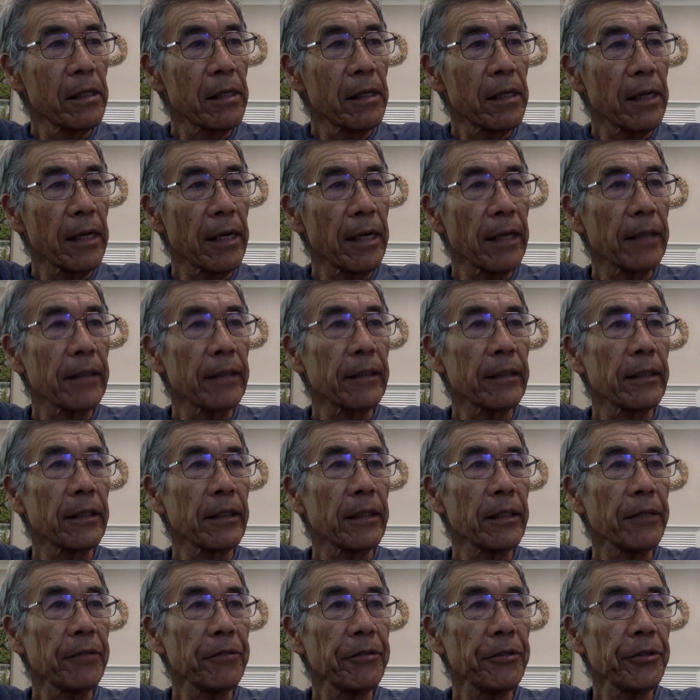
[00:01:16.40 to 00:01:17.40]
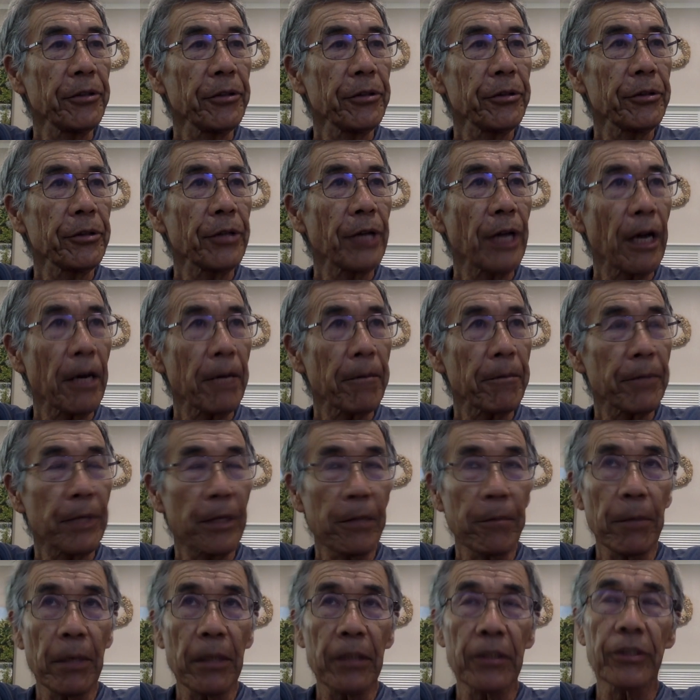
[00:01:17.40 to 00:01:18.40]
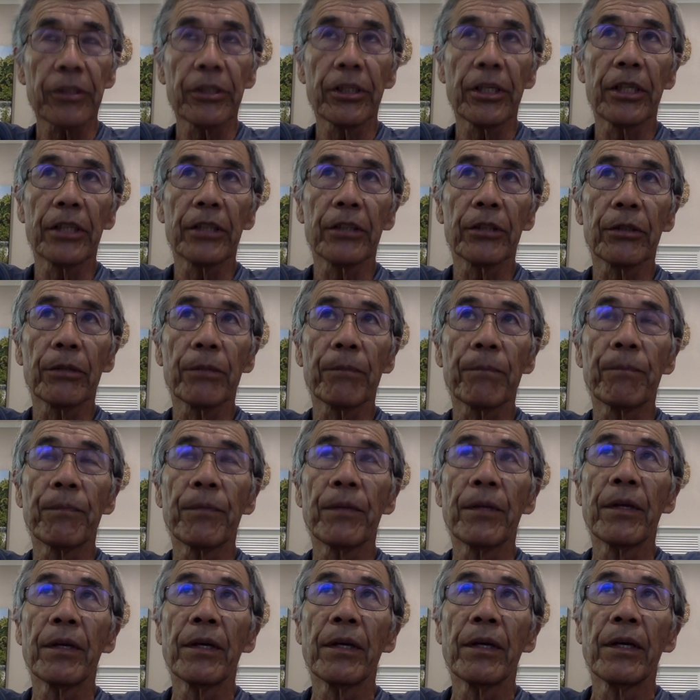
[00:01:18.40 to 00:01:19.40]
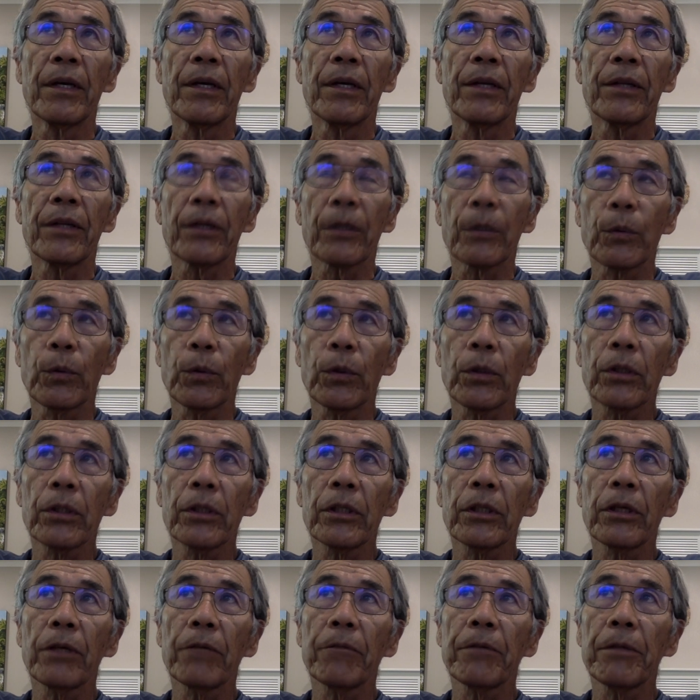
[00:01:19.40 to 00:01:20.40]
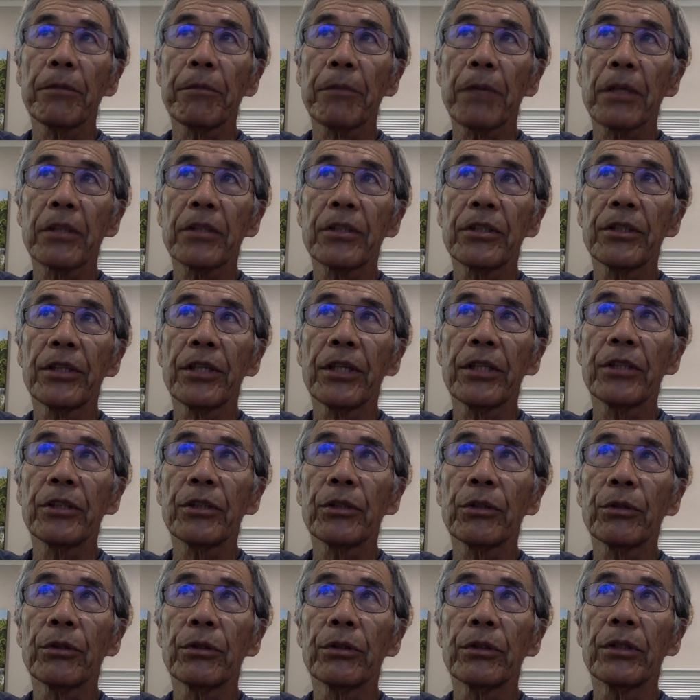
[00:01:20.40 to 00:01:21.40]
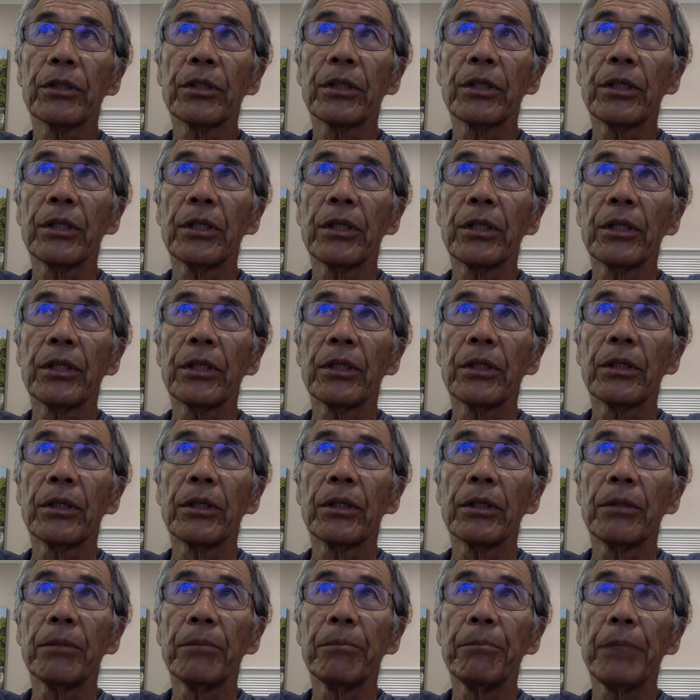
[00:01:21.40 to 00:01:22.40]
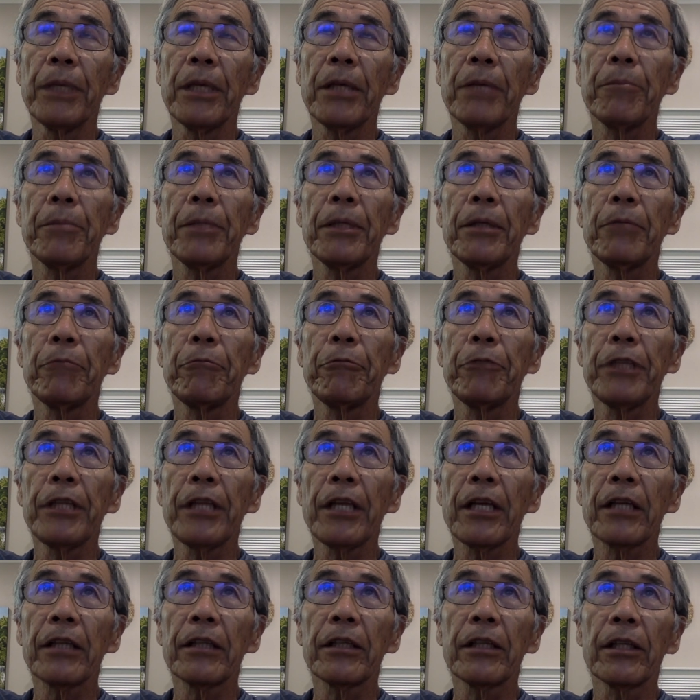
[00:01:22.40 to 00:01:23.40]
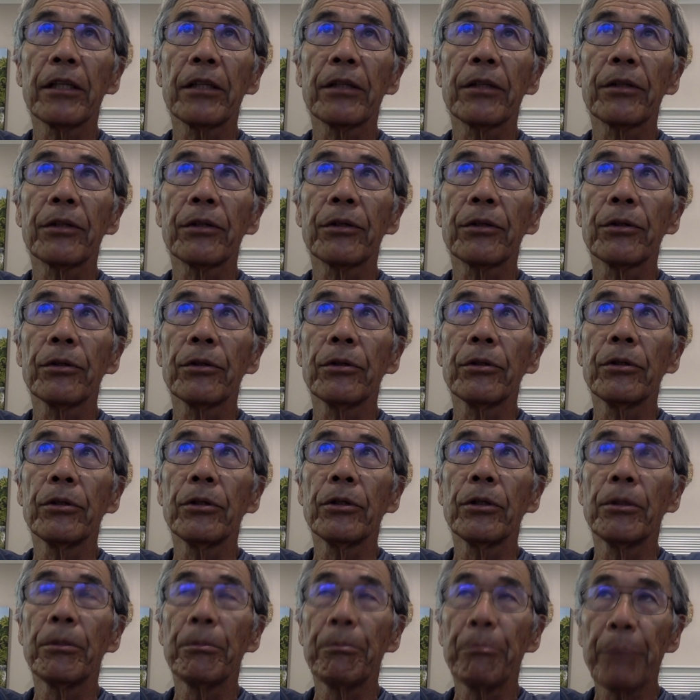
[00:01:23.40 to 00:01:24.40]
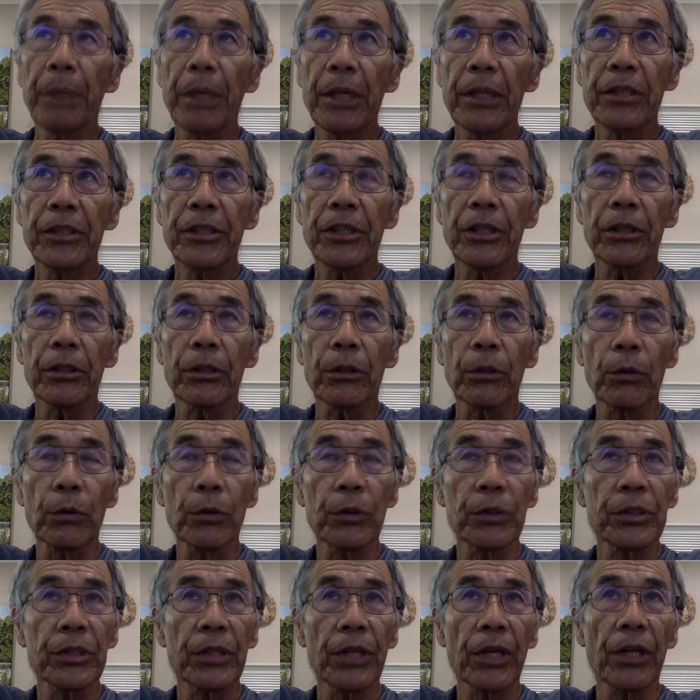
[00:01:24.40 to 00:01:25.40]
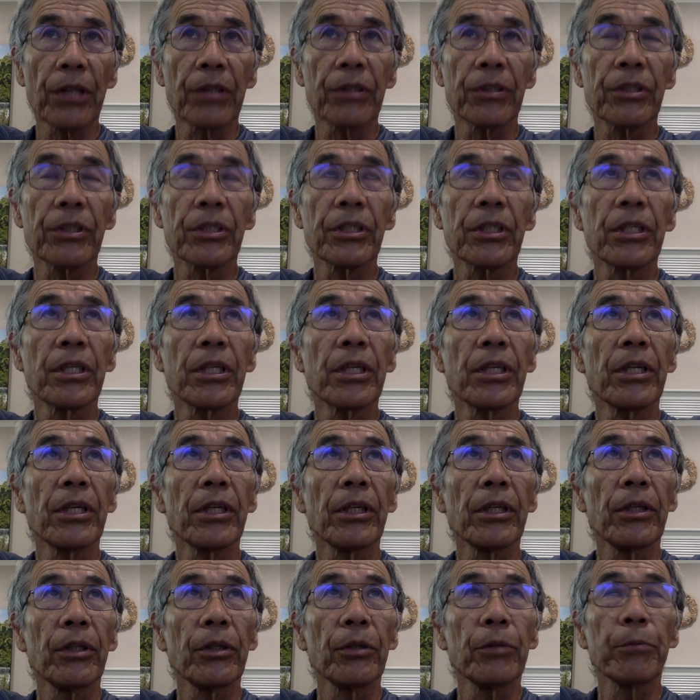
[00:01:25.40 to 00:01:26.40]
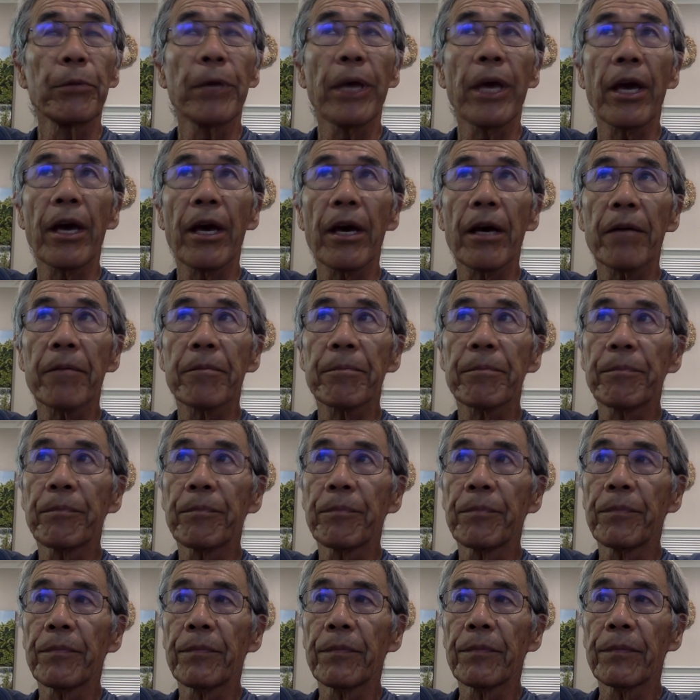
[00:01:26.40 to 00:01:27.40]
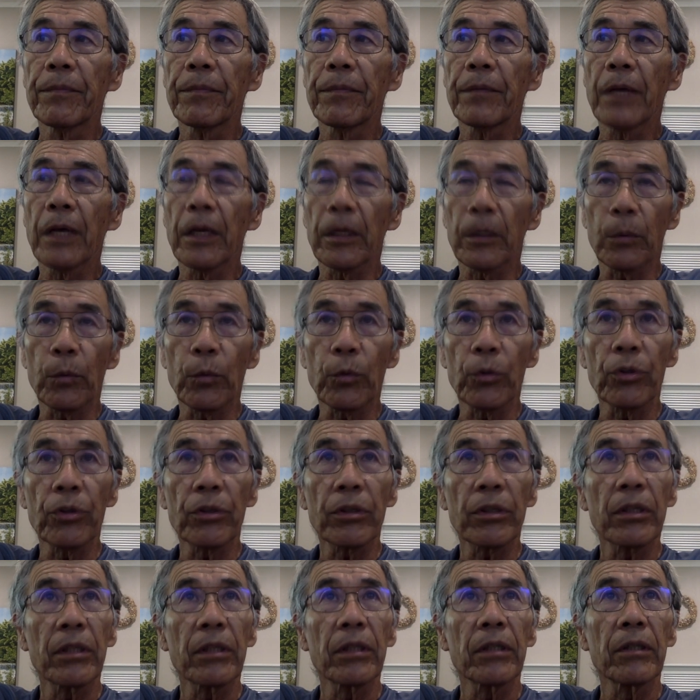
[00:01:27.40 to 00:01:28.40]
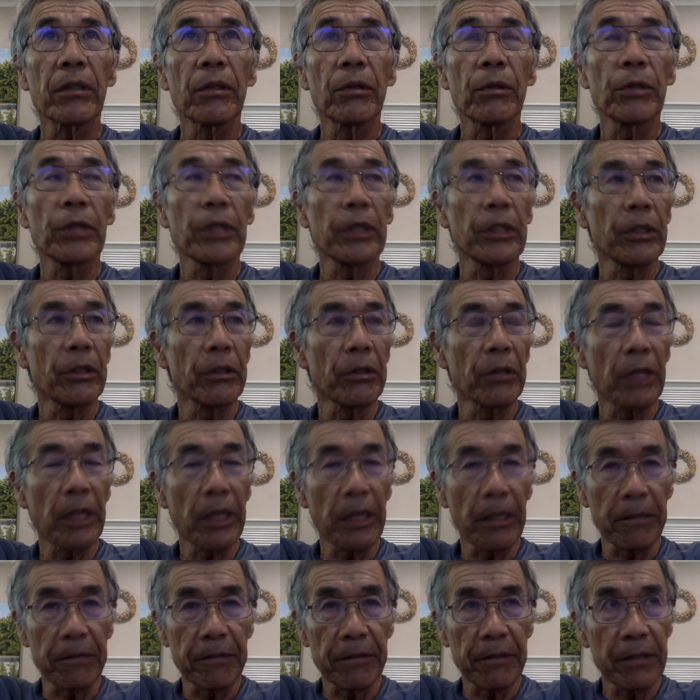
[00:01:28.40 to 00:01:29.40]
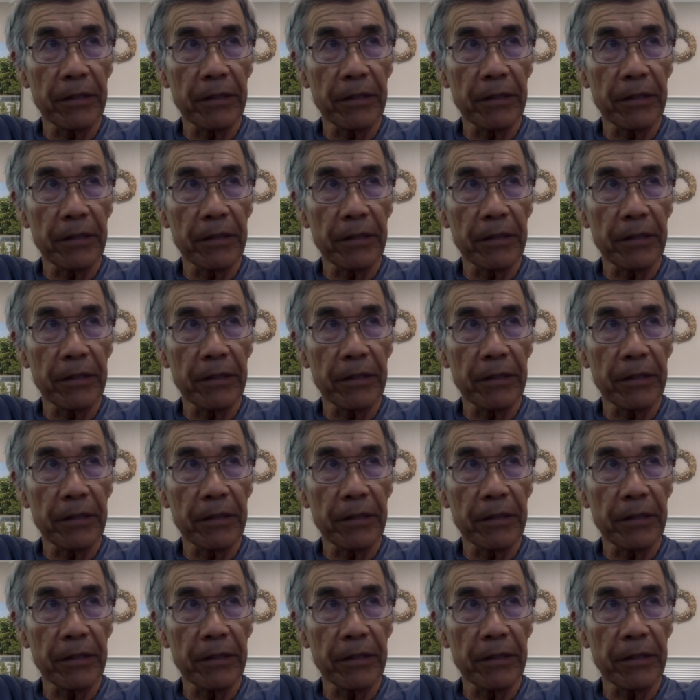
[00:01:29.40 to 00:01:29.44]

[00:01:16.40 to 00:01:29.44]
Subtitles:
and if you have imagination, the quality of imagination may be related to major concerns you may have at work or in your life.